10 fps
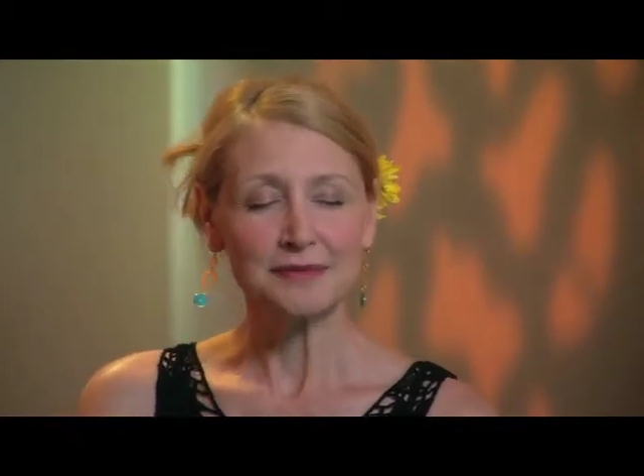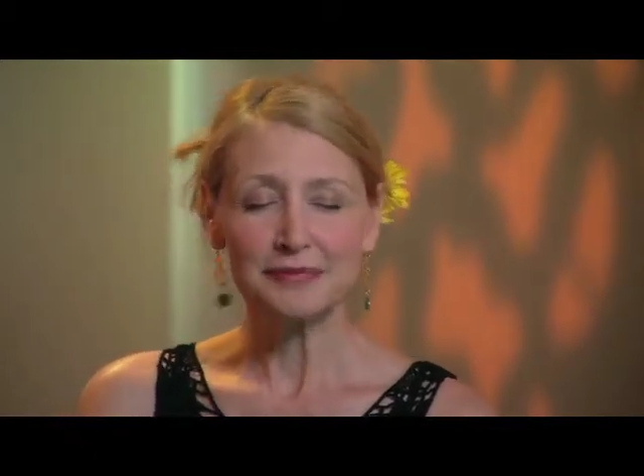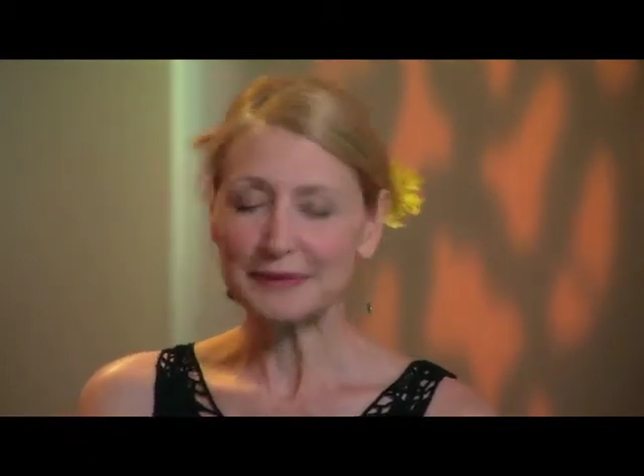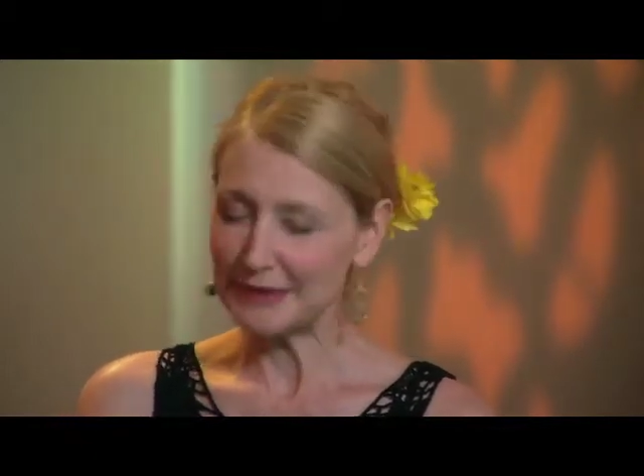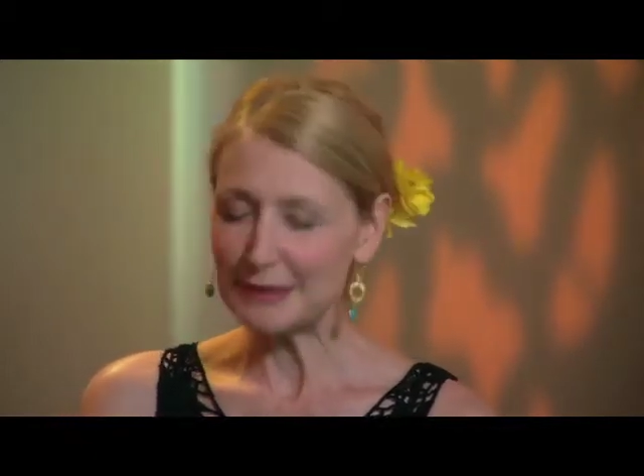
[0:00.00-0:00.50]

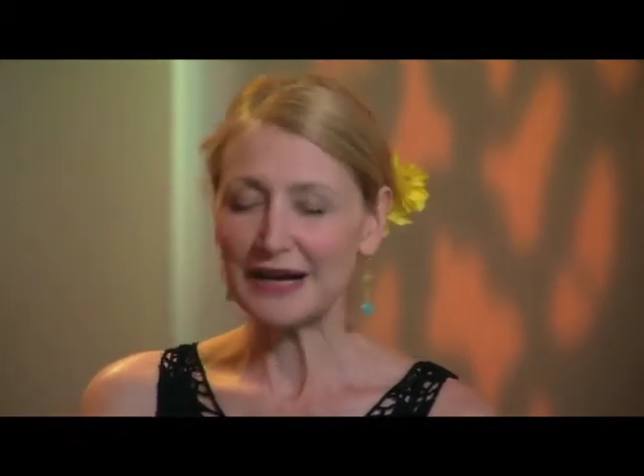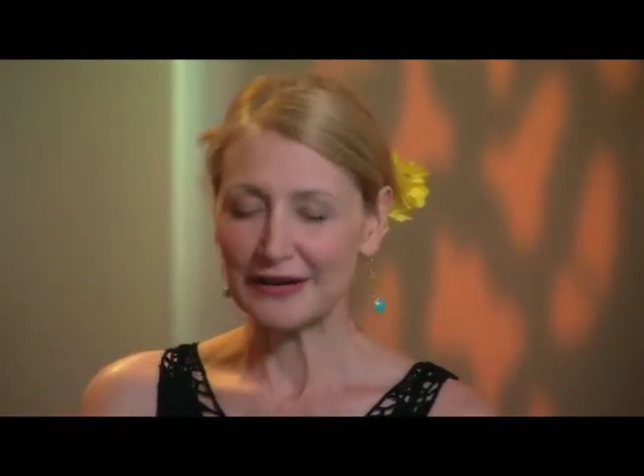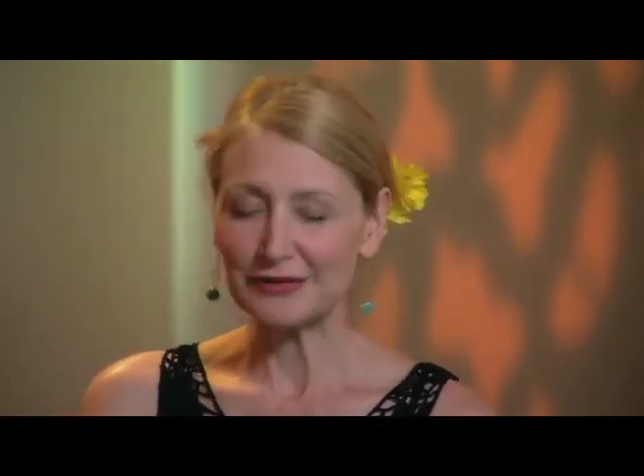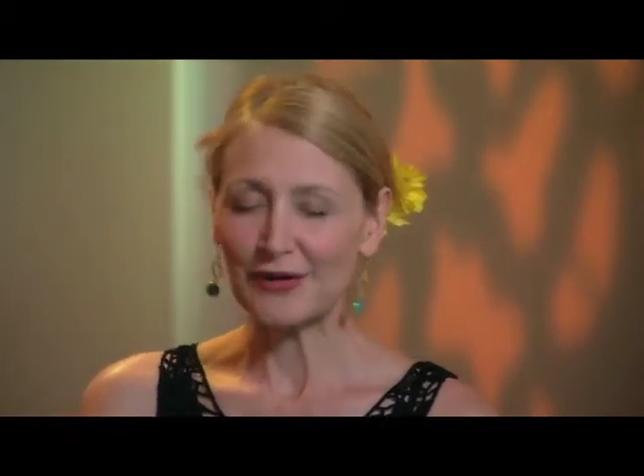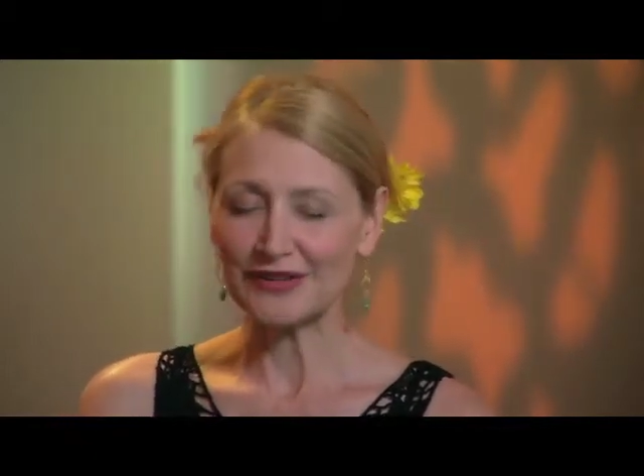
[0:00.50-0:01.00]
But maybe
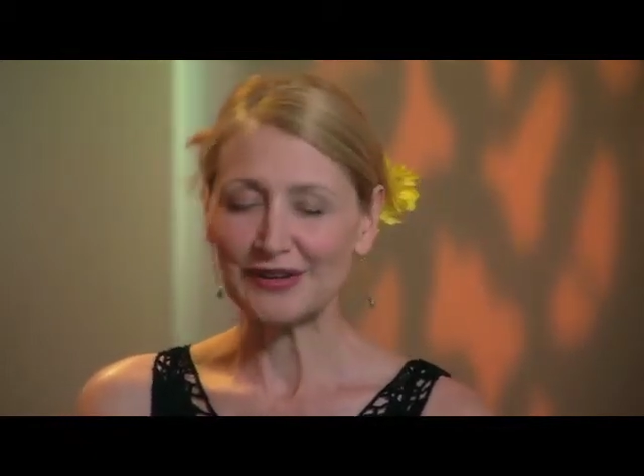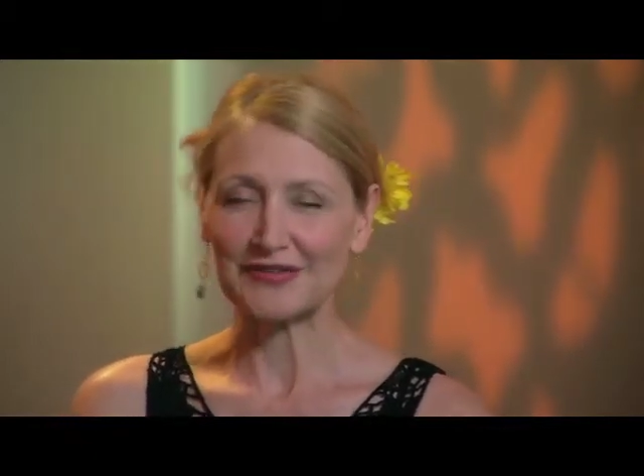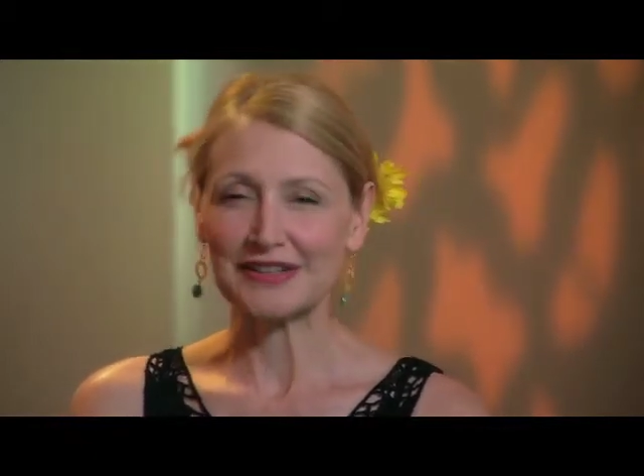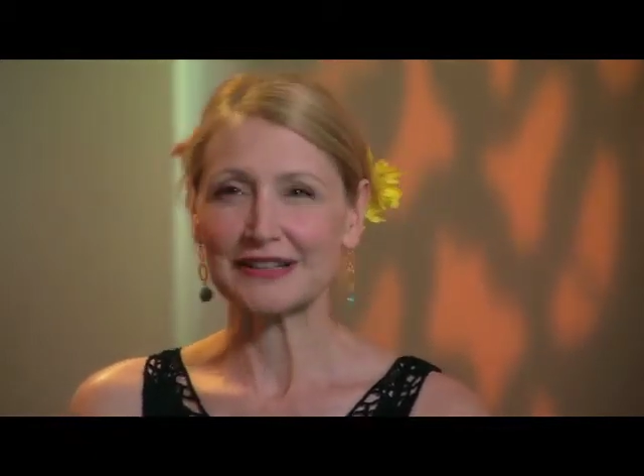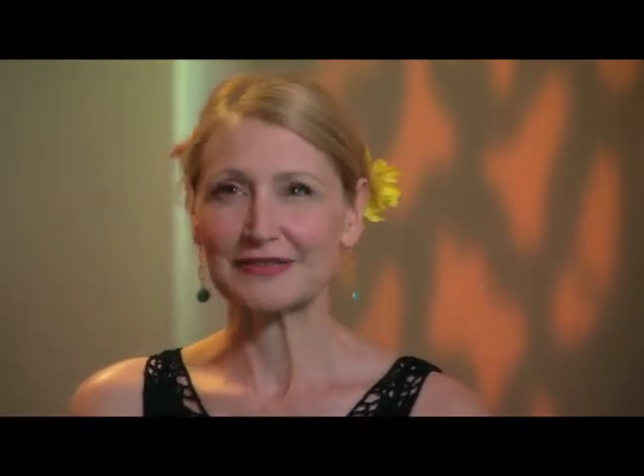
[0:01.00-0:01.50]
I've fallen
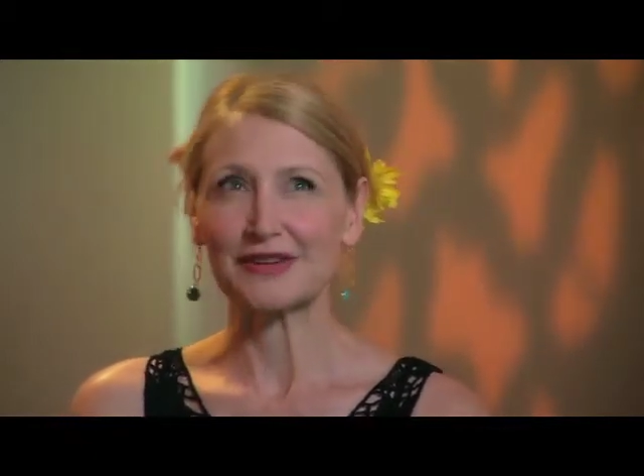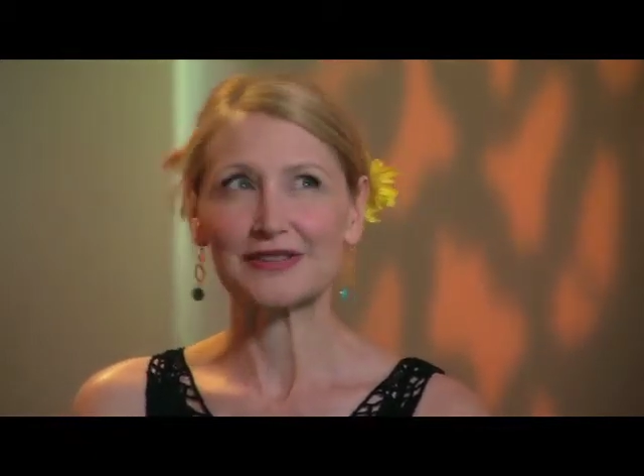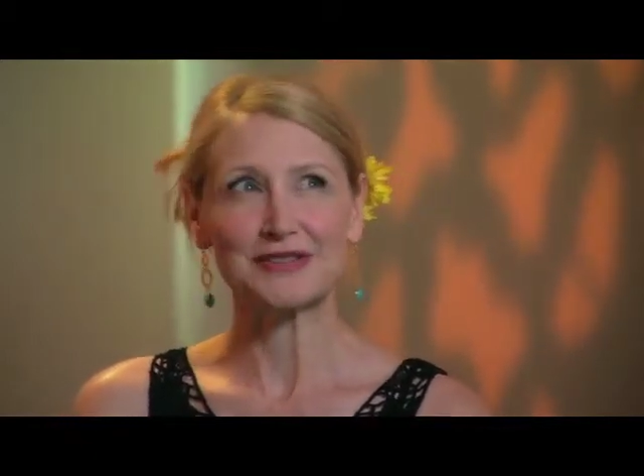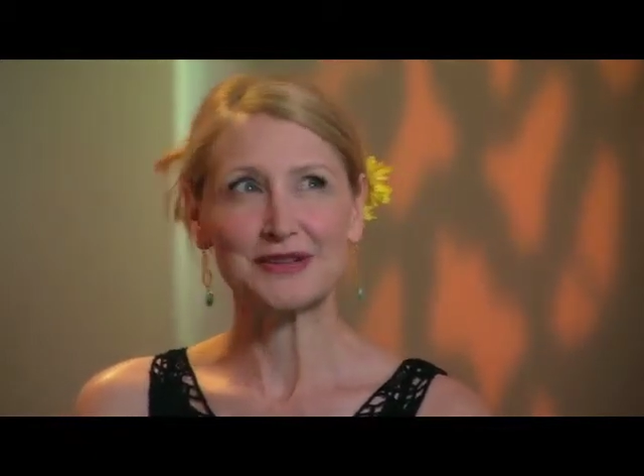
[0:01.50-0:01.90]
off the cliff on a